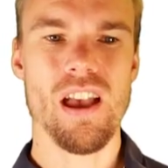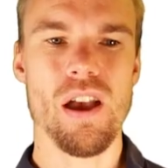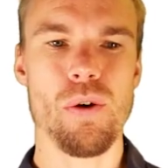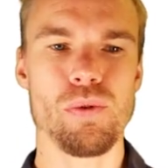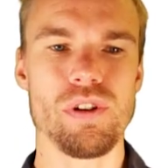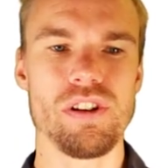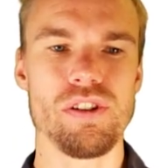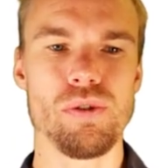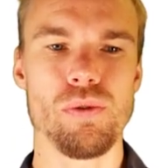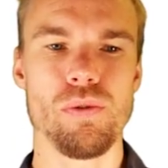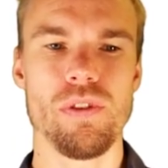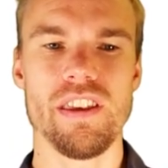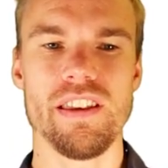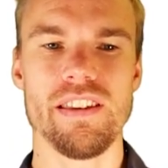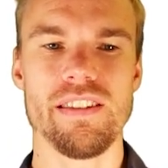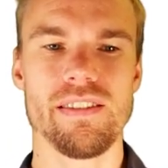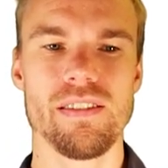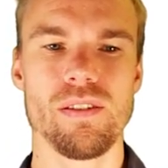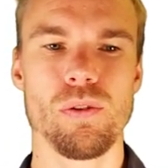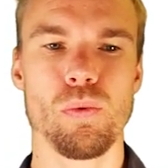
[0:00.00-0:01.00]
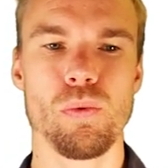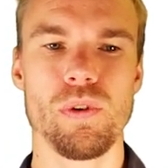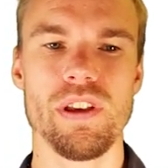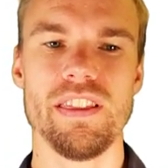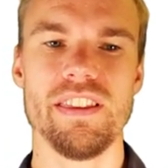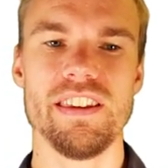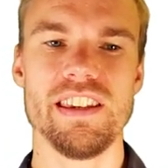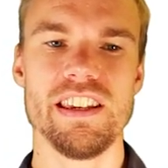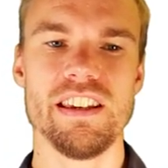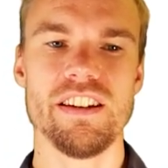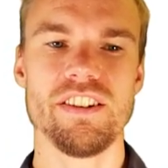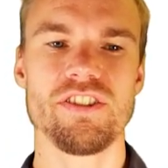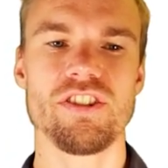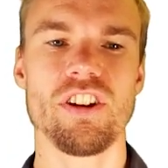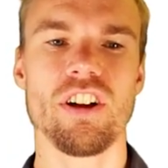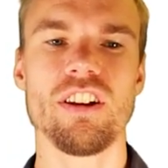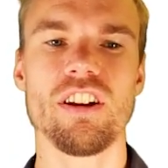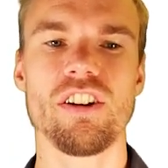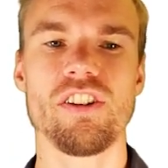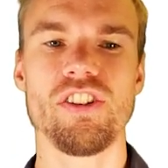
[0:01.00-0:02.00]
And we do this with the
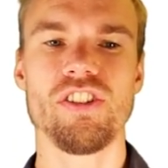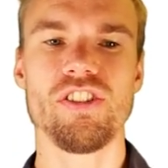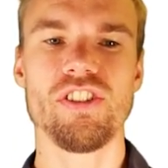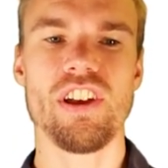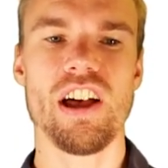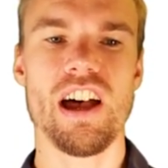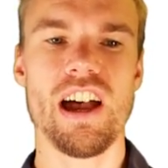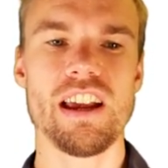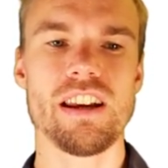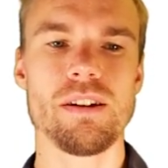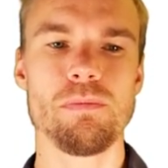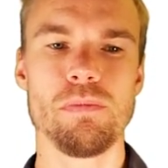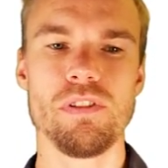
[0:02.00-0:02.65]
dollar sign